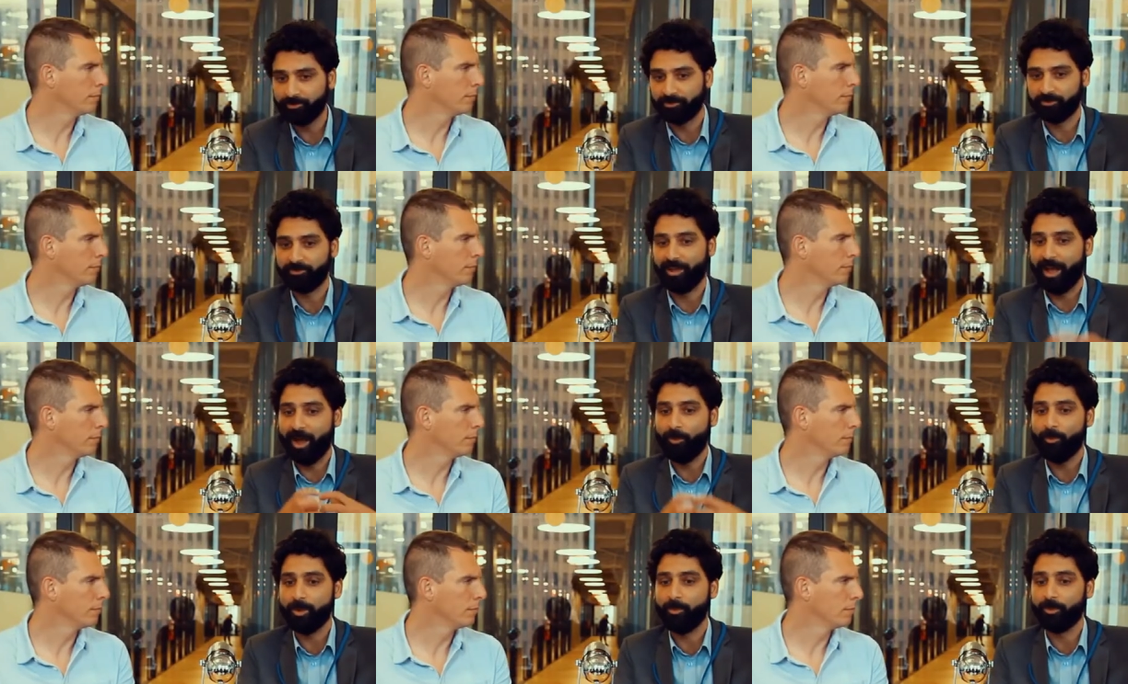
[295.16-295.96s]
Speaker 1: so this is
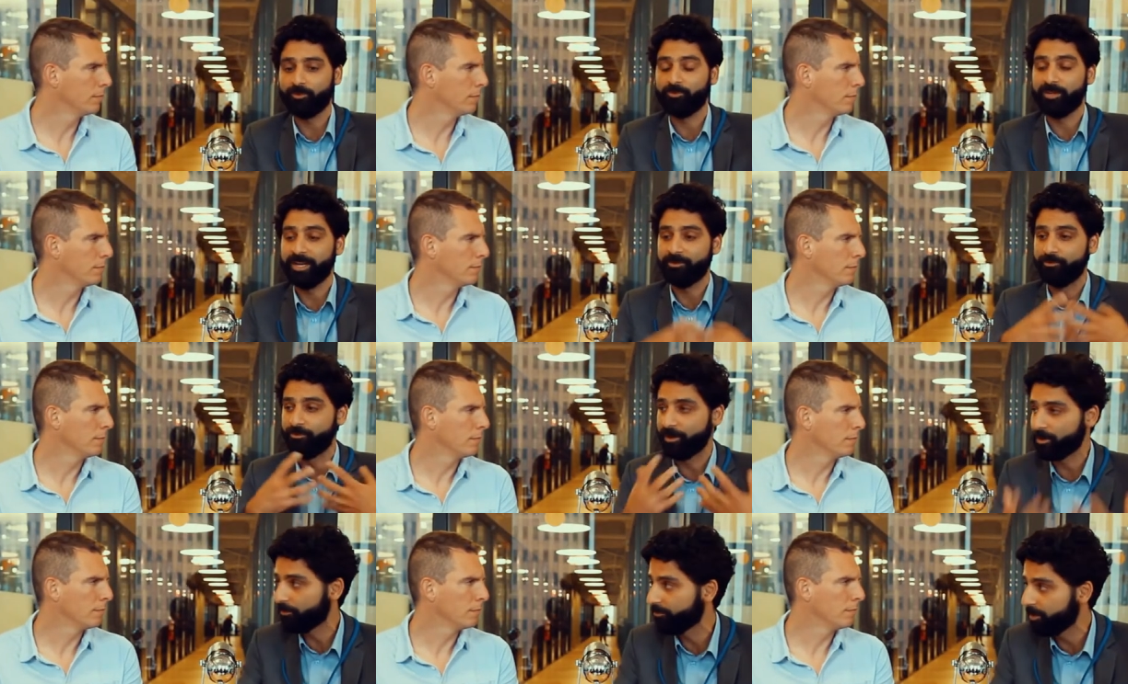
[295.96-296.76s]
how we want to get
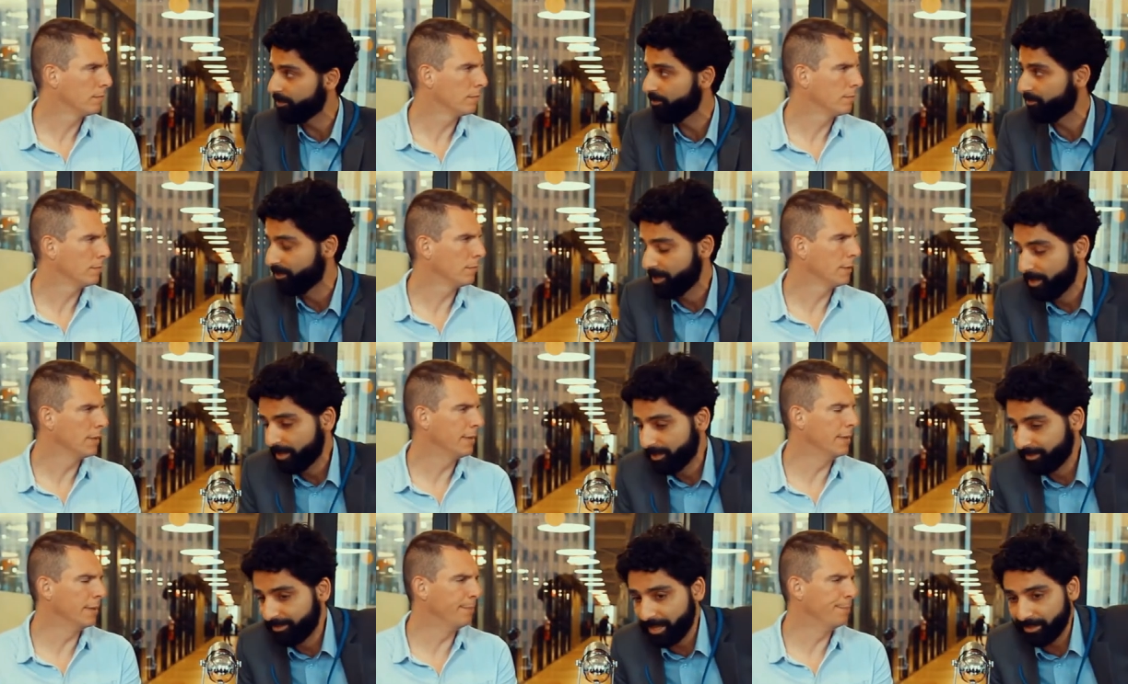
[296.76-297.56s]
rid of these
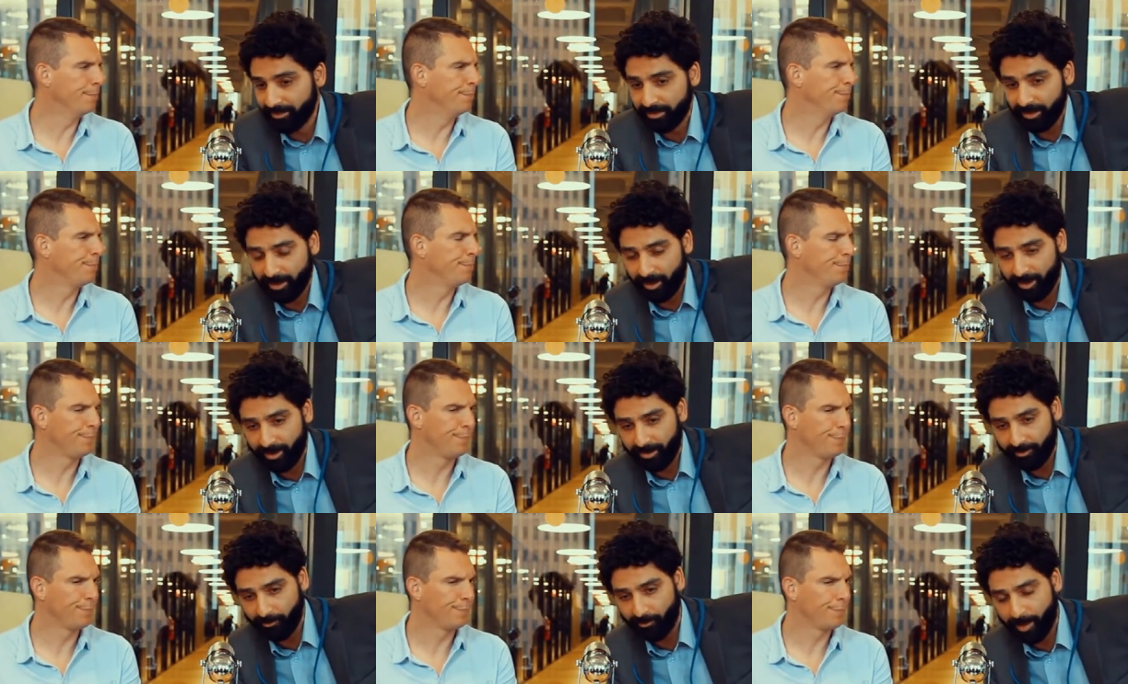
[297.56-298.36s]
yeah. deadly
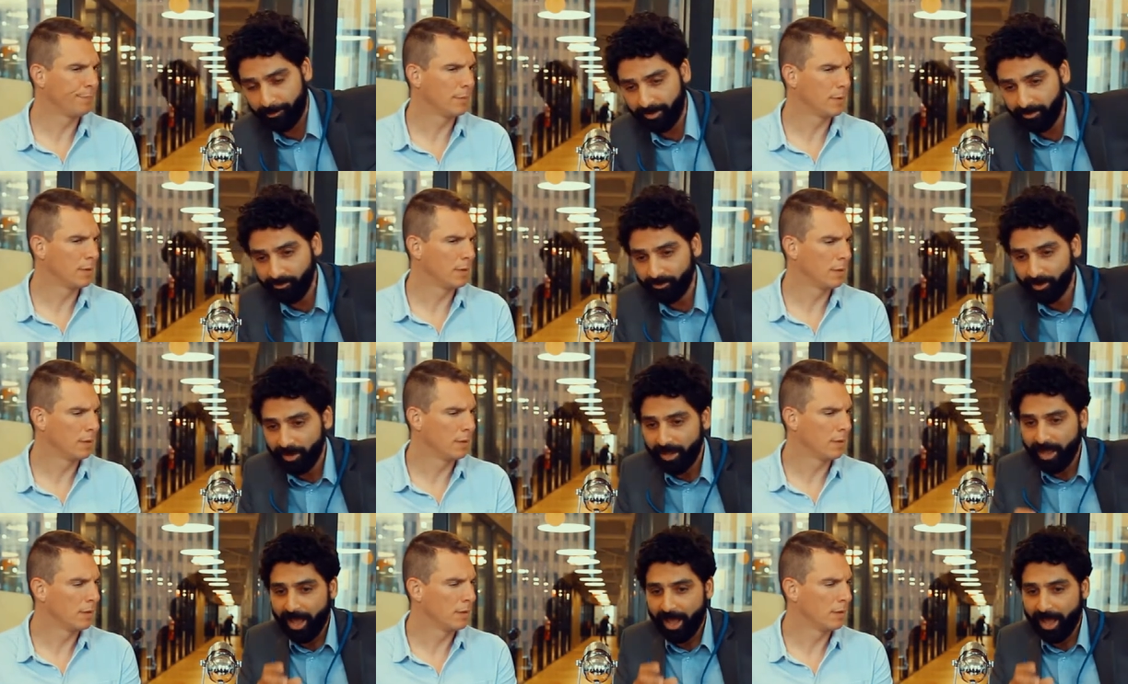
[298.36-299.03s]
uh, weapons.